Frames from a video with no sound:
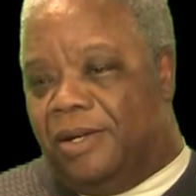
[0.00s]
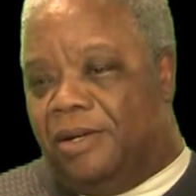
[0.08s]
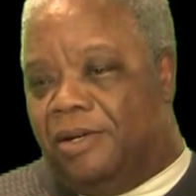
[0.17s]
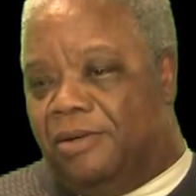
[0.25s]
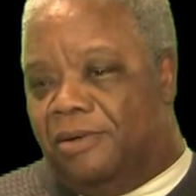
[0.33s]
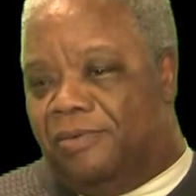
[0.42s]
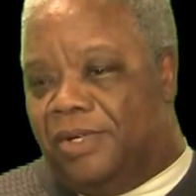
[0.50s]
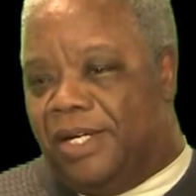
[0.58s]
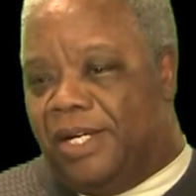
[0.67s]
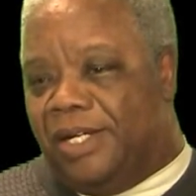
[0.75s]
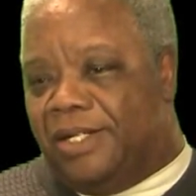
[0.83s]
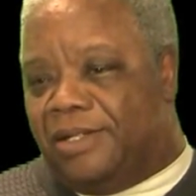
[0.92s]
Louisville
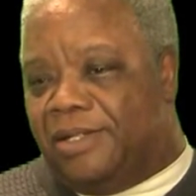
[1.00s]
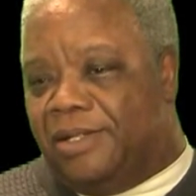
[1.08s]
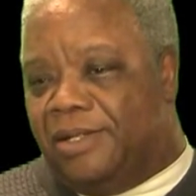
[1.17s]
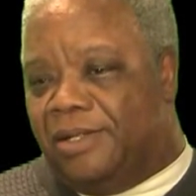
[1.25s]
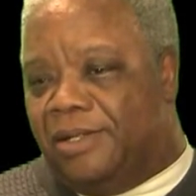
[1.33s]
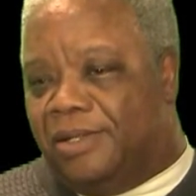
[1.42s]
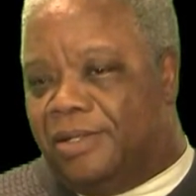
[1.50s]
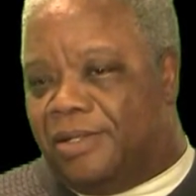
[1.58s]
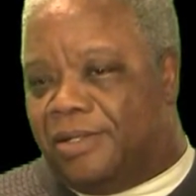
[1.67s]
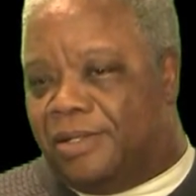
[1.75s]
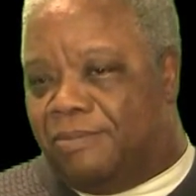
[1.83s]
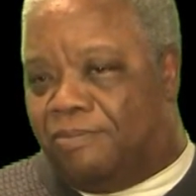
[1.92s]
needs
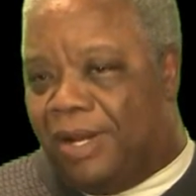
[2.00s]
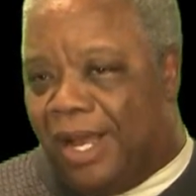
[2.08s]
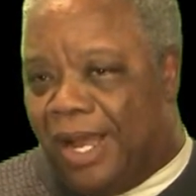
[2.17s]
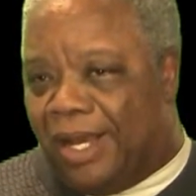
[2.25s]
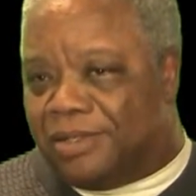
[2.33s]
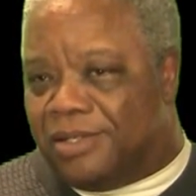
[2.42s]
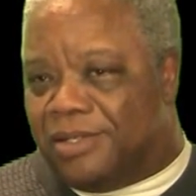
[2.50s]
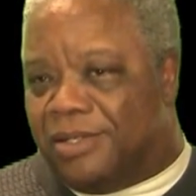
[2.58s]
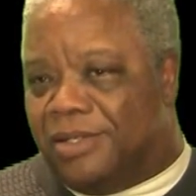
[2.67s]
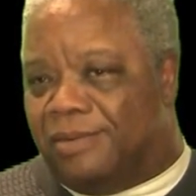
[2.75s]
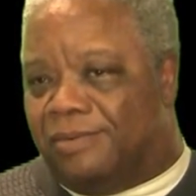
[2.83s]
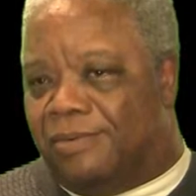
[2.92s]
some
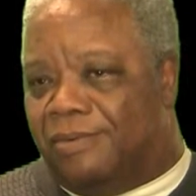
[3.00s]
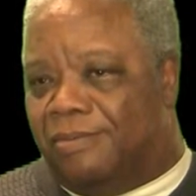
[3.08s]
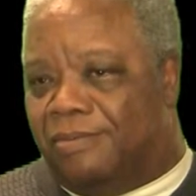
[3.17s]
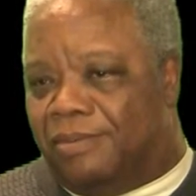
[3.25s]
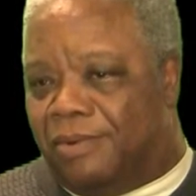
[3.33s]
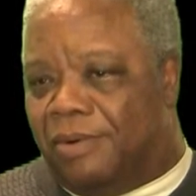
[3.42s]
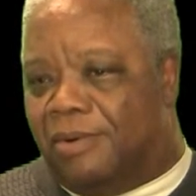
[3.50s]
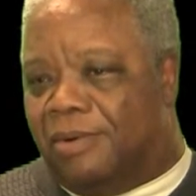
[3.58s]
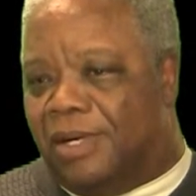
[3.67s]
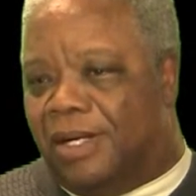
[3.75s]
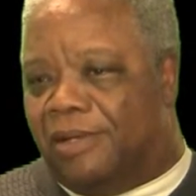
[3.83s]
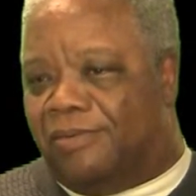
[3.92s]
positive
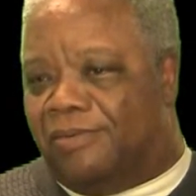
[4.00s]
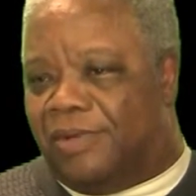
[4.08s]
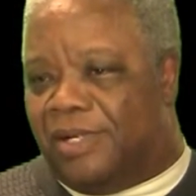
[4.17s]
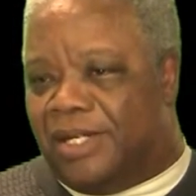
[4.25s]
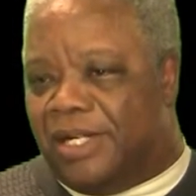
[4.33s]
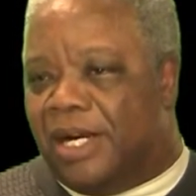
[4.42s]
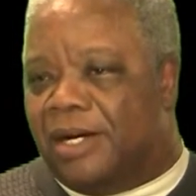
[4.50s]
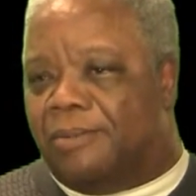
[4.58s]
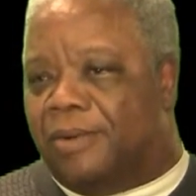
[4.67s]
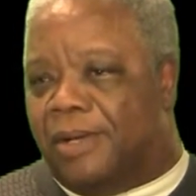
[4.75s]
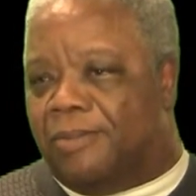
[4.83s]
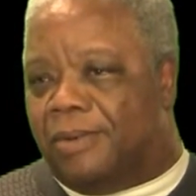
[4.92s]
programs for the young
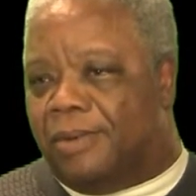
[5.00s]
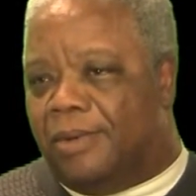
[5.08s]
people.